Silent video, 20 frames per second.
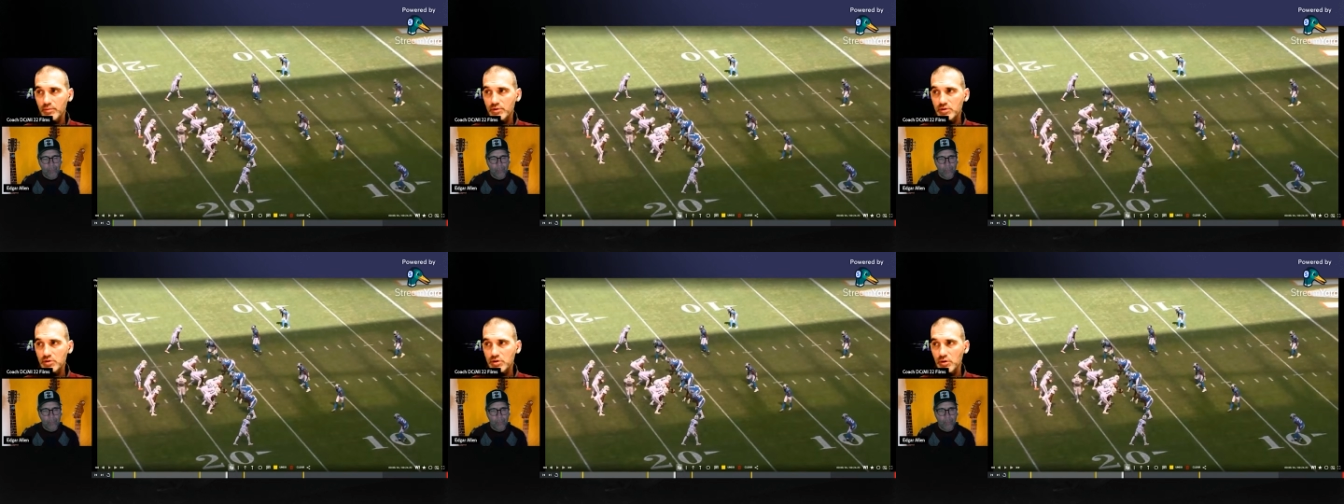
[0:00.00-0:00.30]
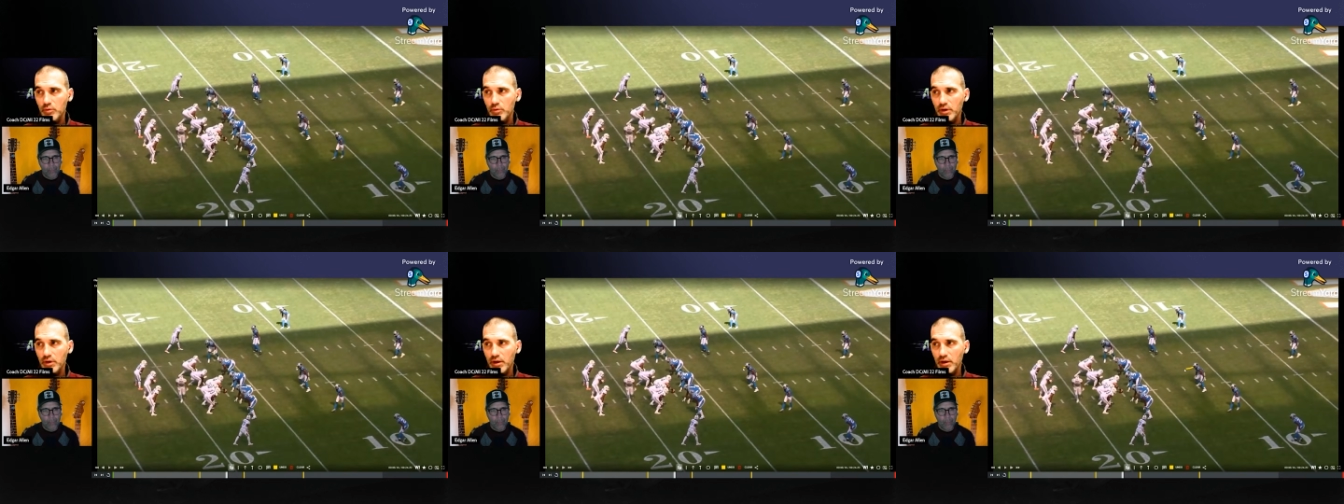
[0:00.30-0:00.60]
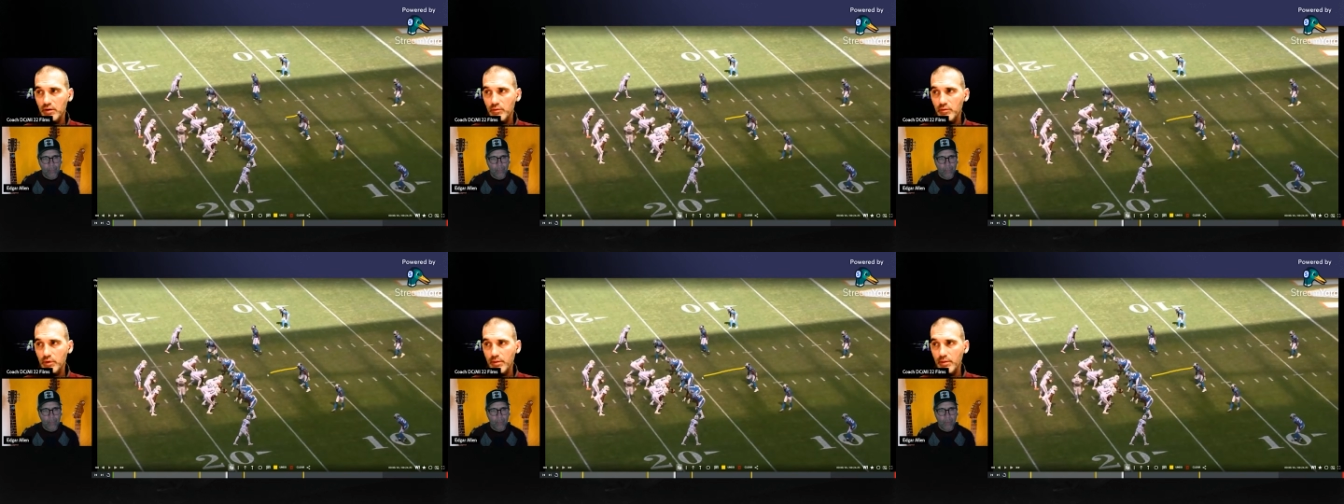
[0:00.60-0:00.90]
So
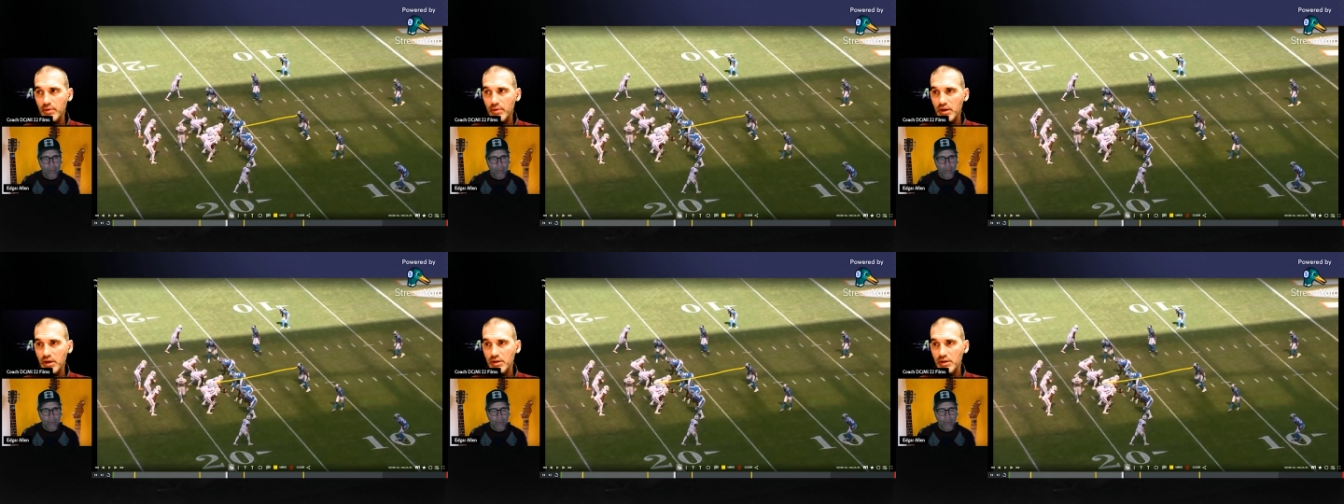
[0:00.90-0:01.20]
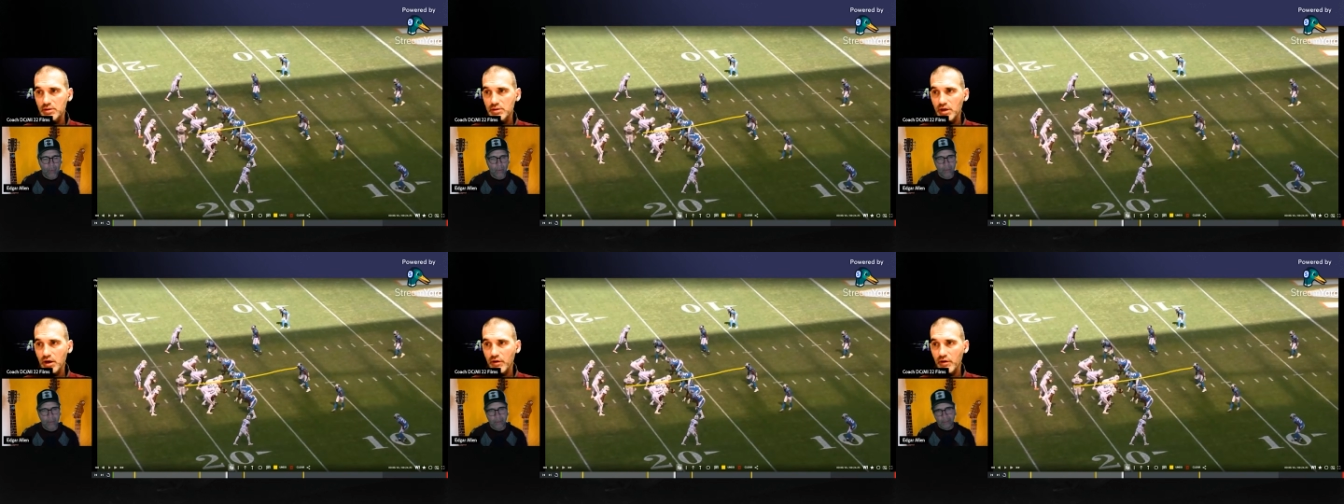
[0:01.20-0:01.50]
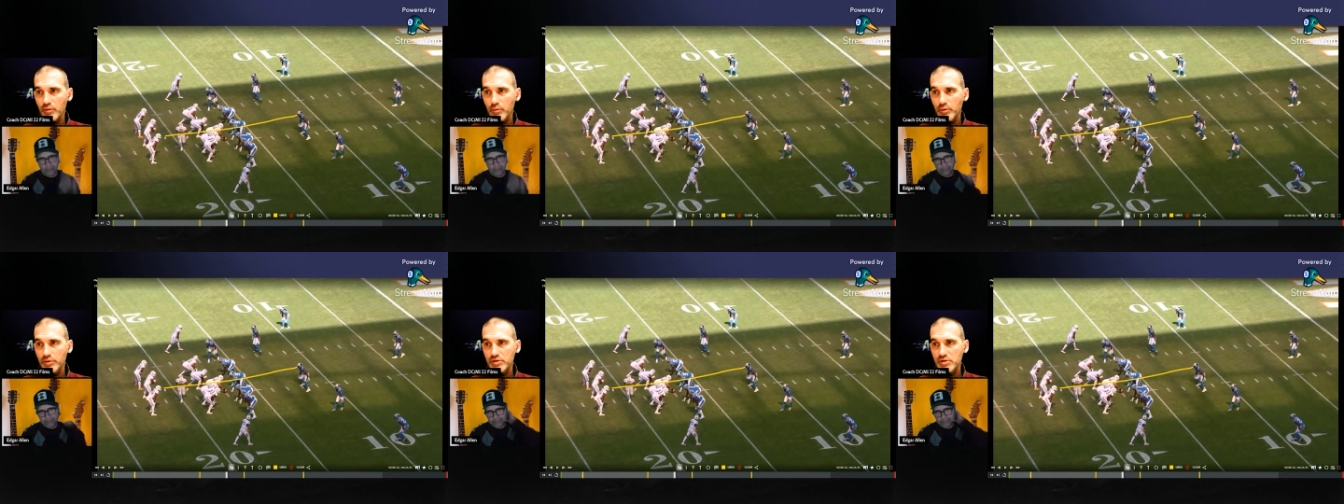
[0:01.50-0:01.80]
what I mean is
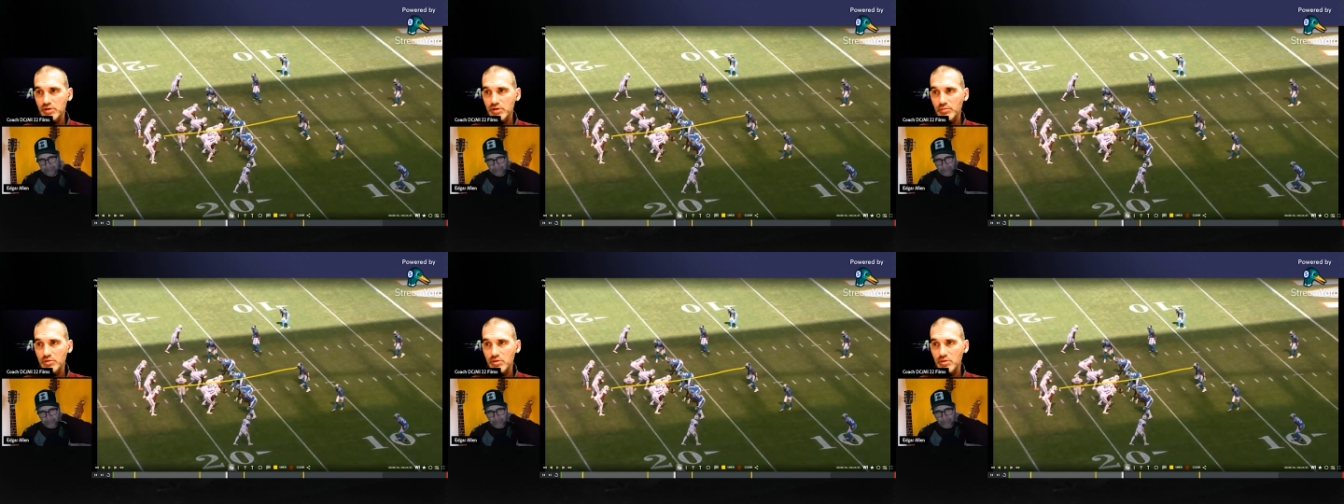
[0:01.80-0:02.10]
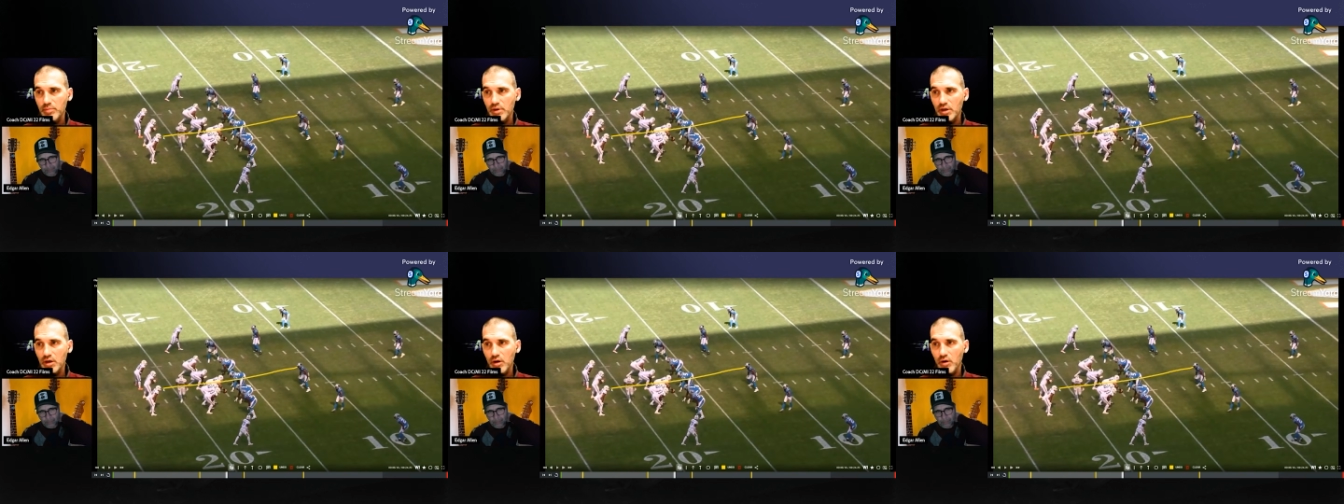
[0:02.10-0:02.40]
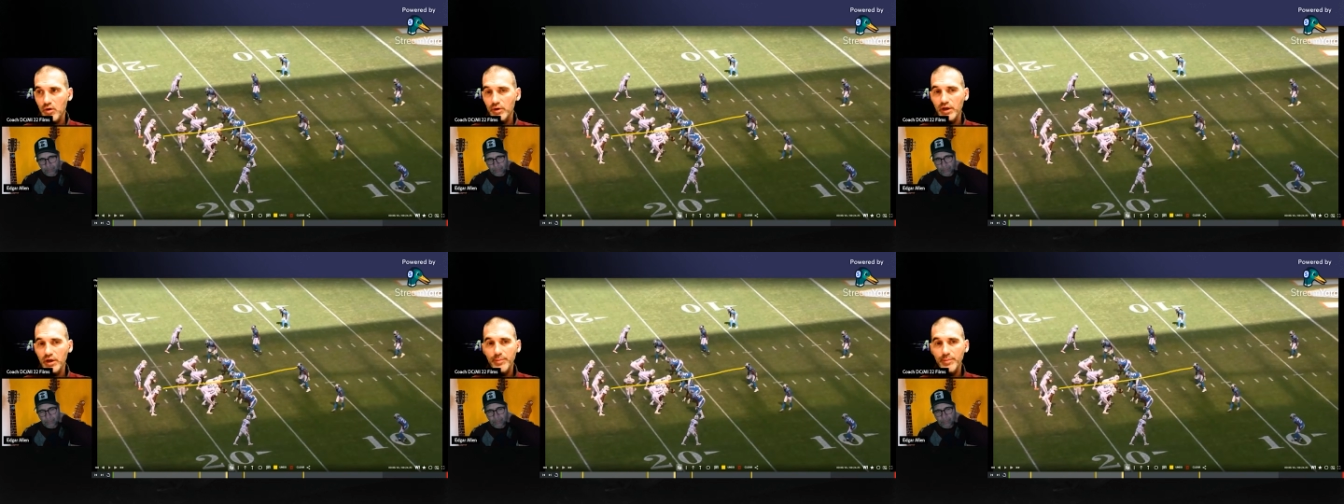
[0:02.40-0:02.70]
everyone seems to be
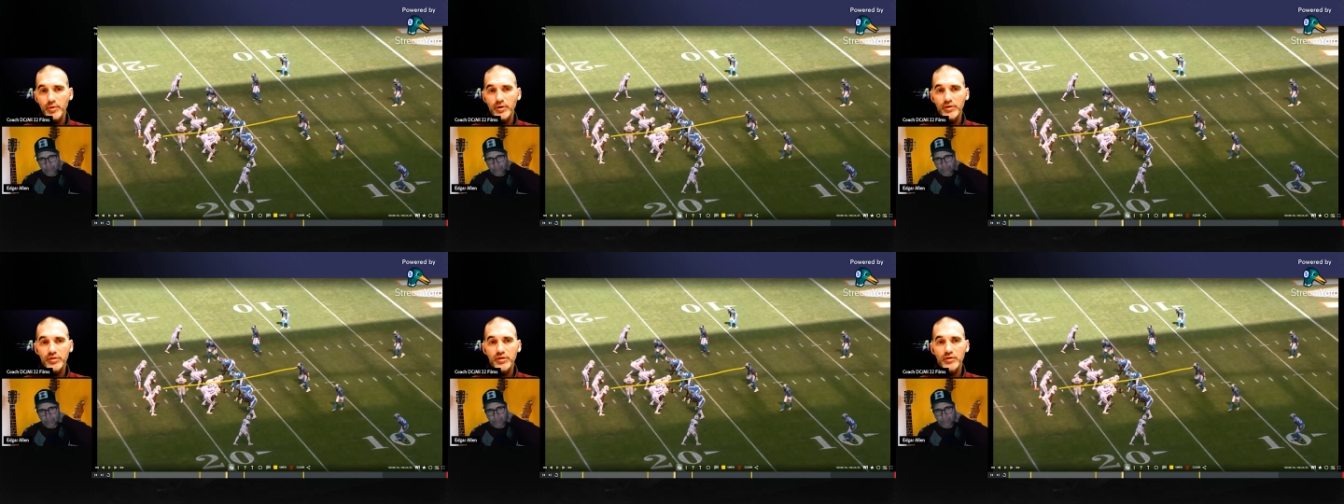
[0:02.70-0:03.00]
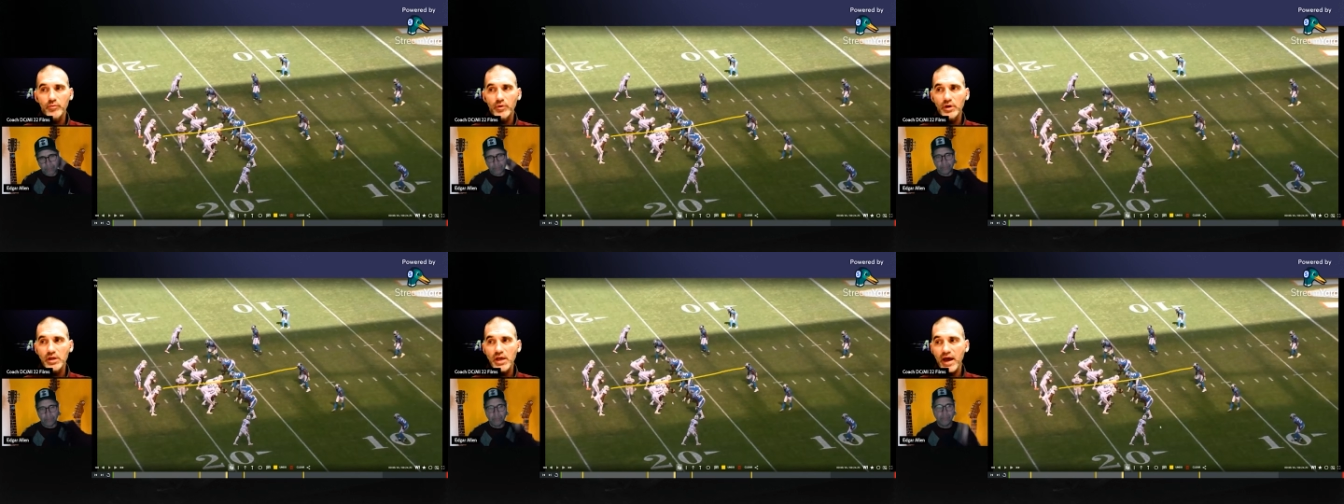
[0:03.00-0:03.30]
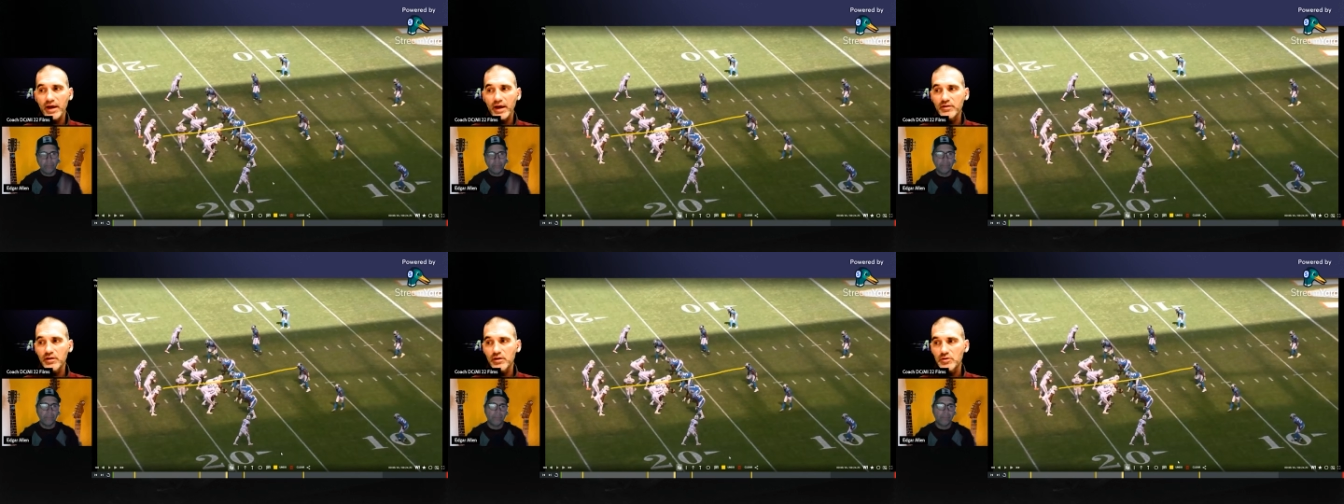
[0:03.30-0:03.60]
caught up with and
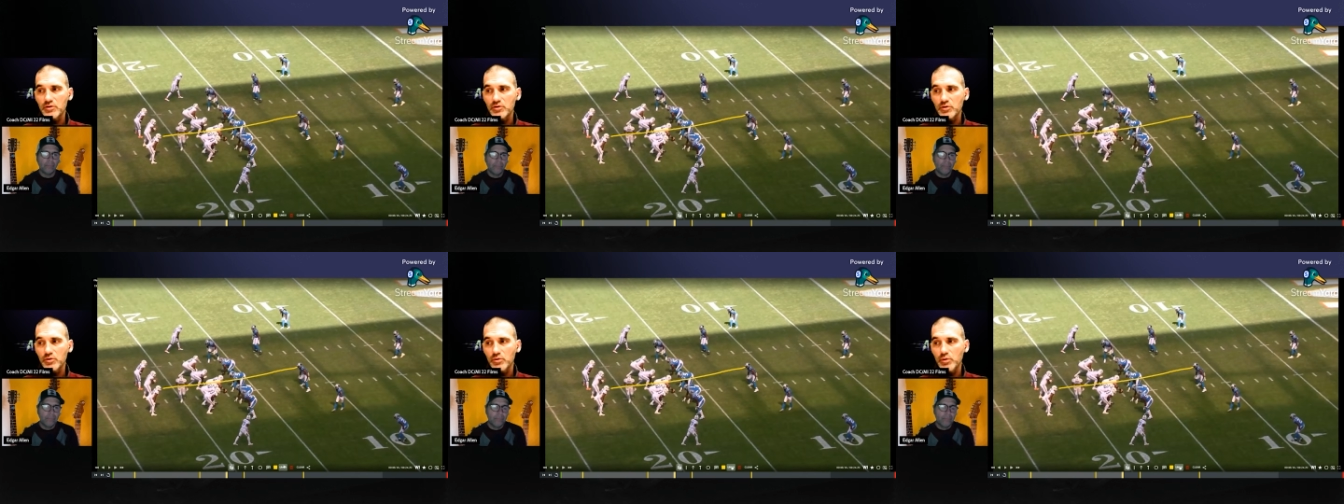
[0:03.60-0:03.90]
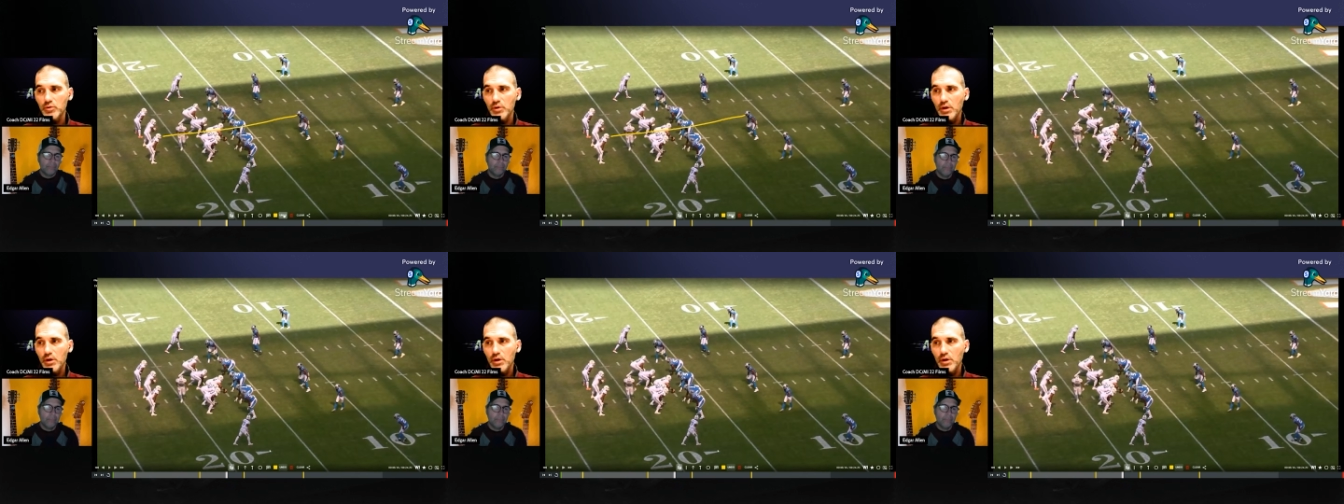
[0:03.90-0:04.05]
reacting to